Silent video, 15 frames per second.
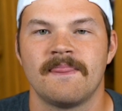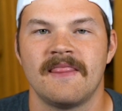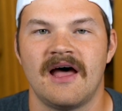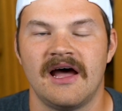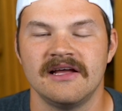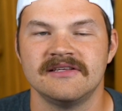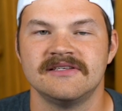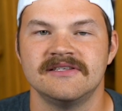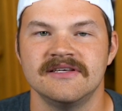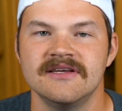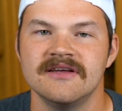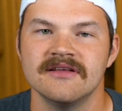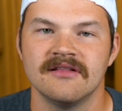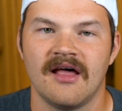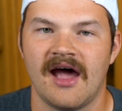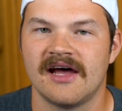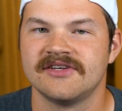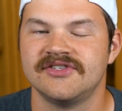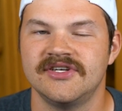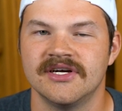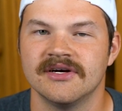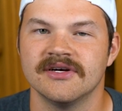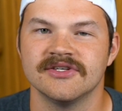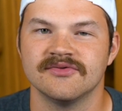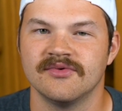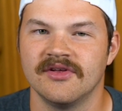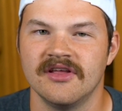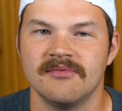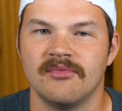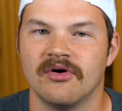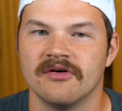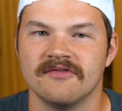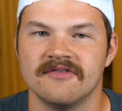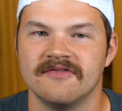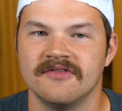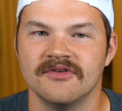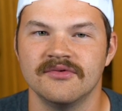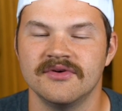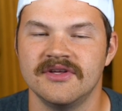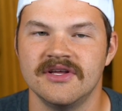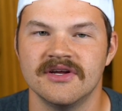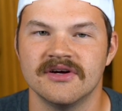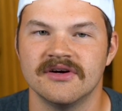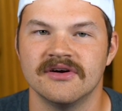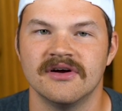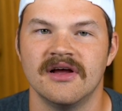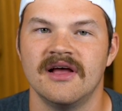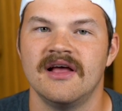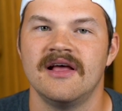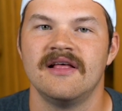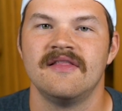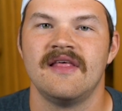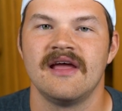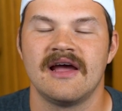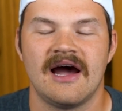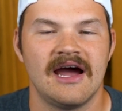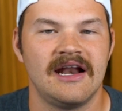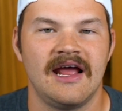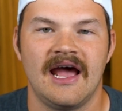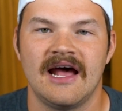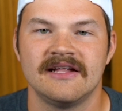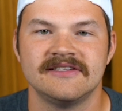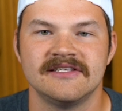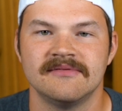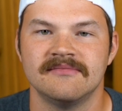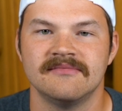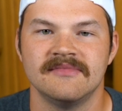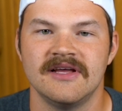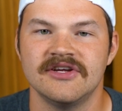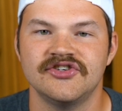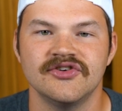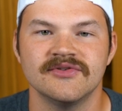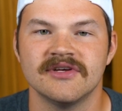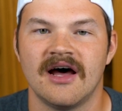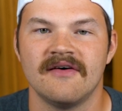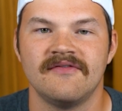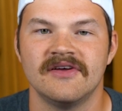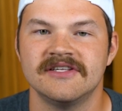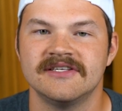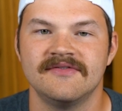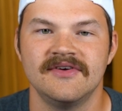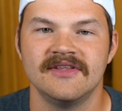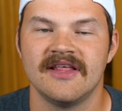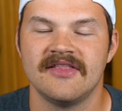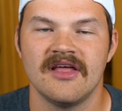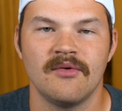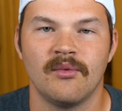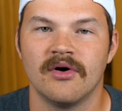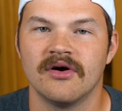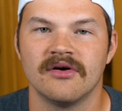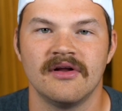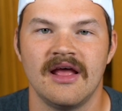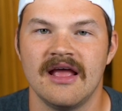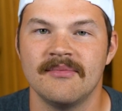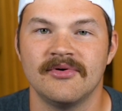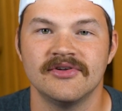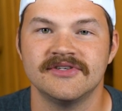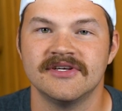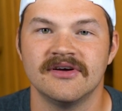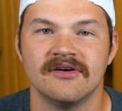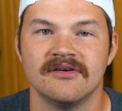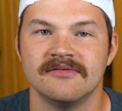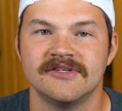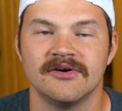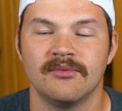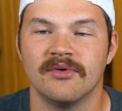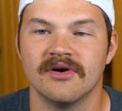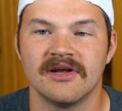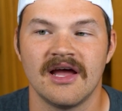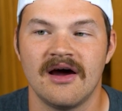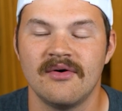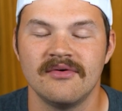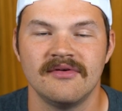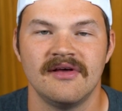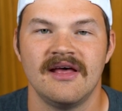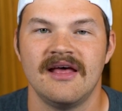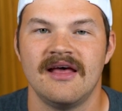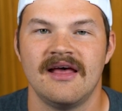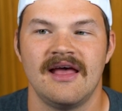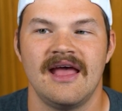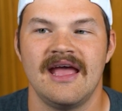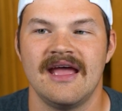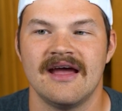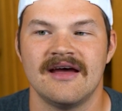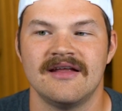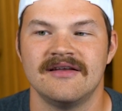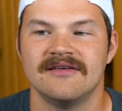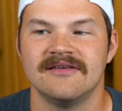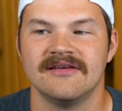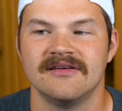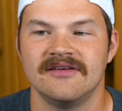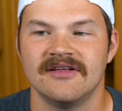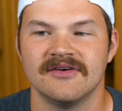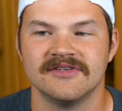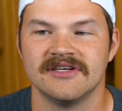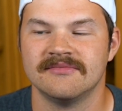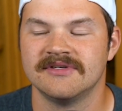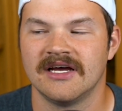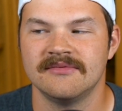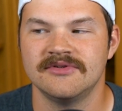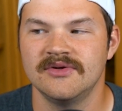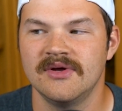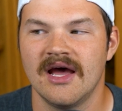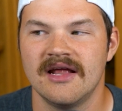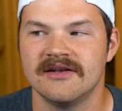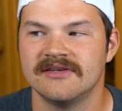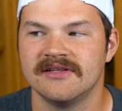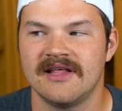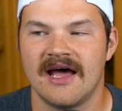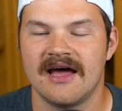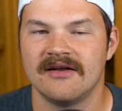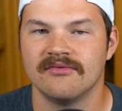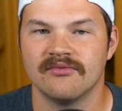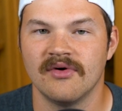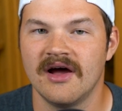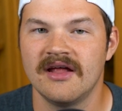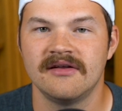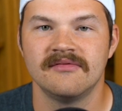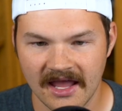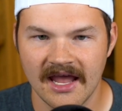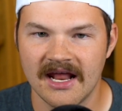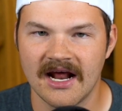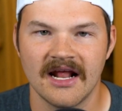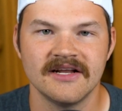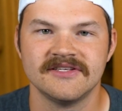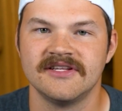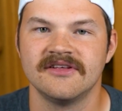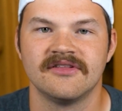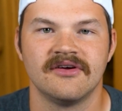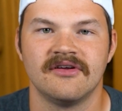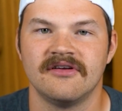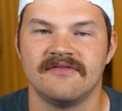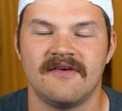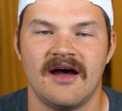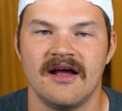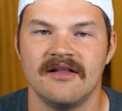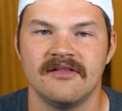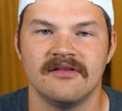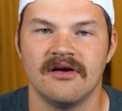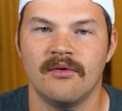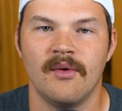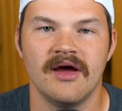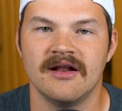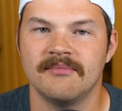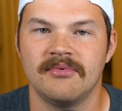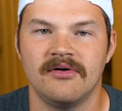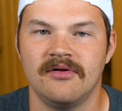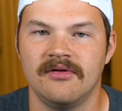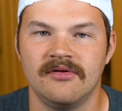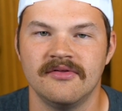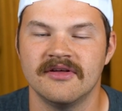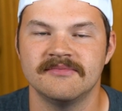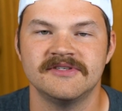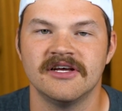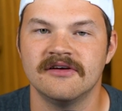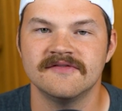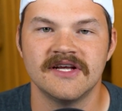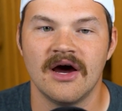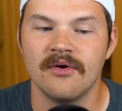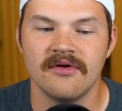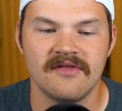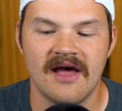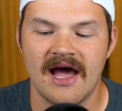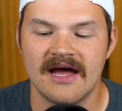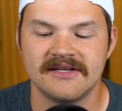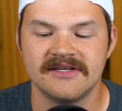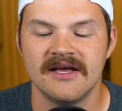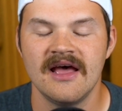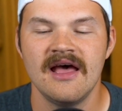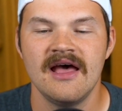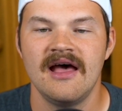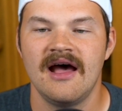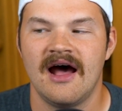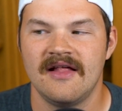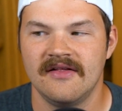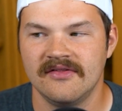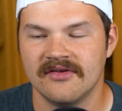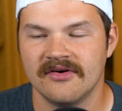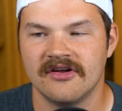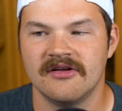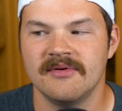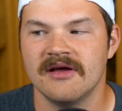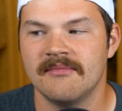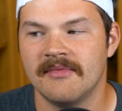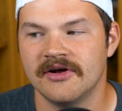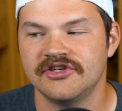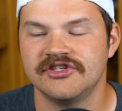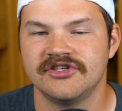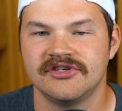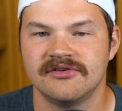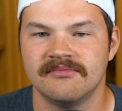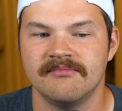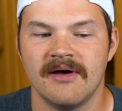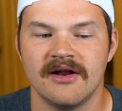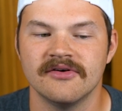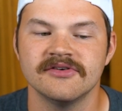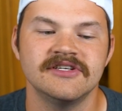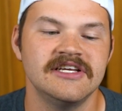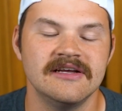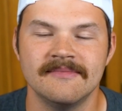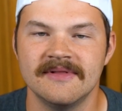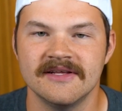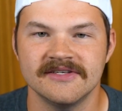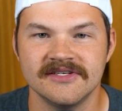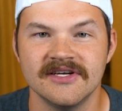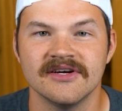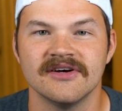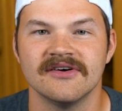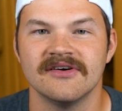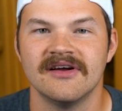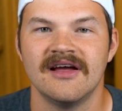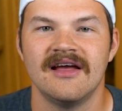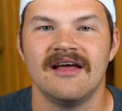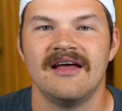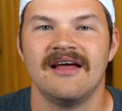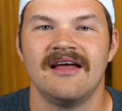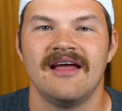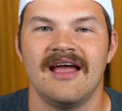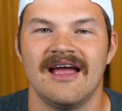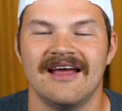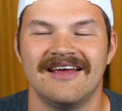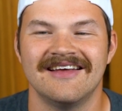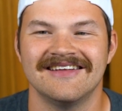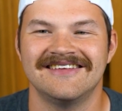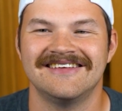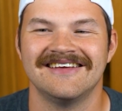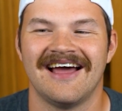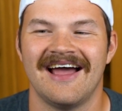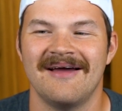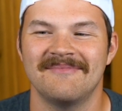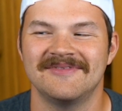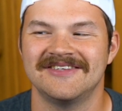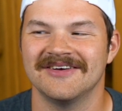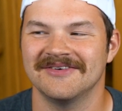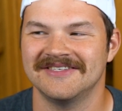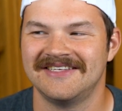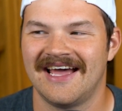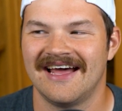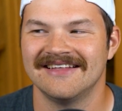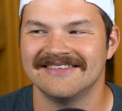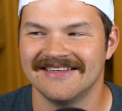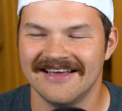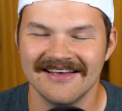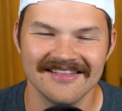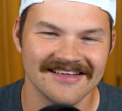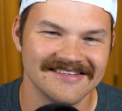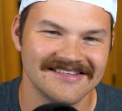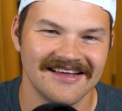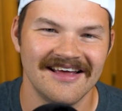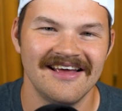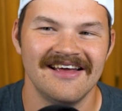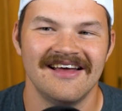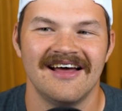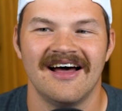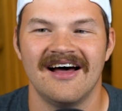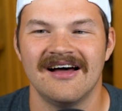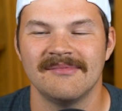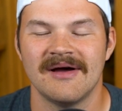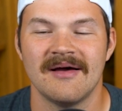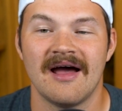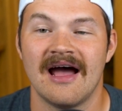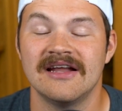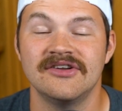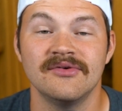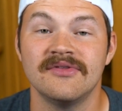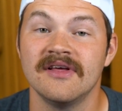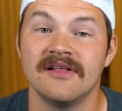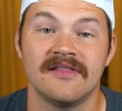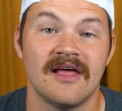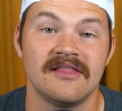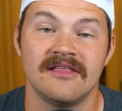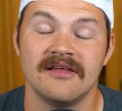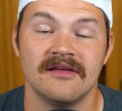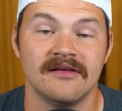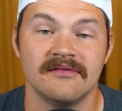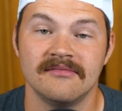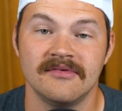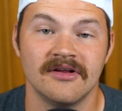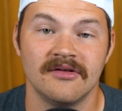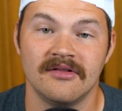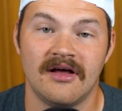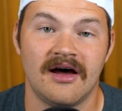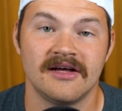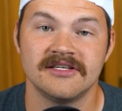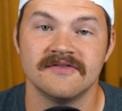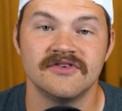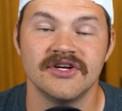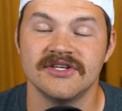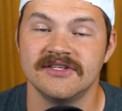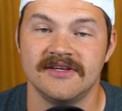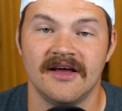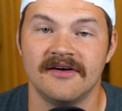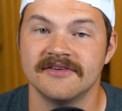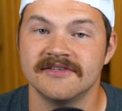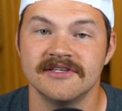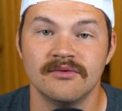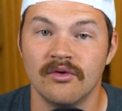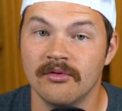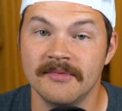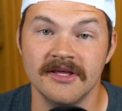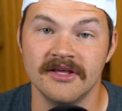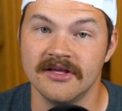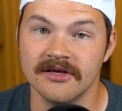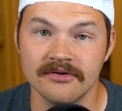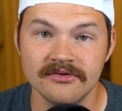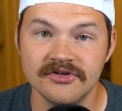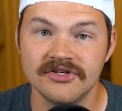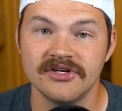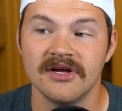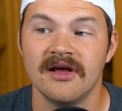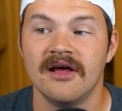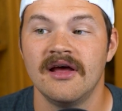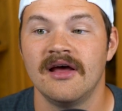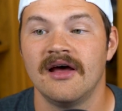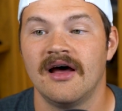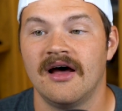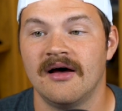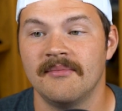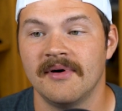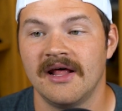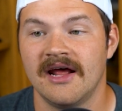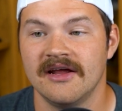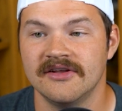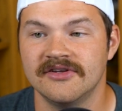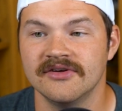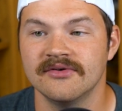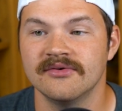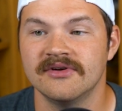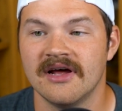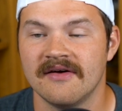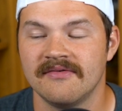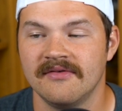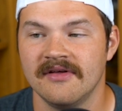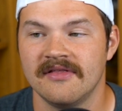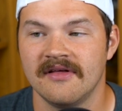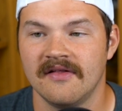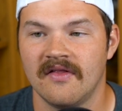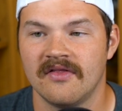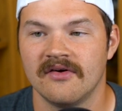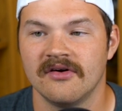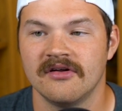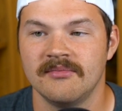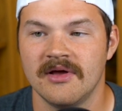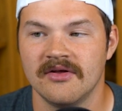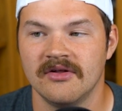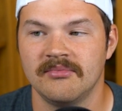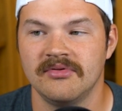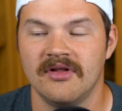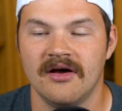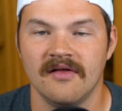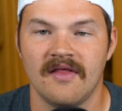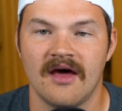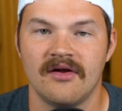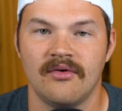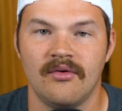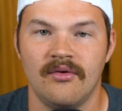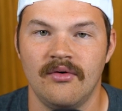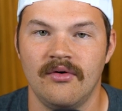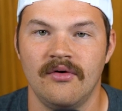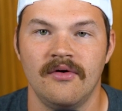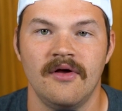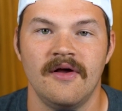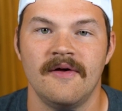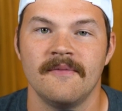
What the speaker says: I see last year as really more of a fluke year. They kind of had some issues offensively that they weren't able to work out. And, you know, sometimes you get into that rut. And I just think they're going to find a way to pull themselves out of that. I think they're going to be a much better team this year. And I'm so sad saying this. I do think that the, you know, loss of Jason Kelce will be huge. But I do definitely think they're going to be able to plug that hole.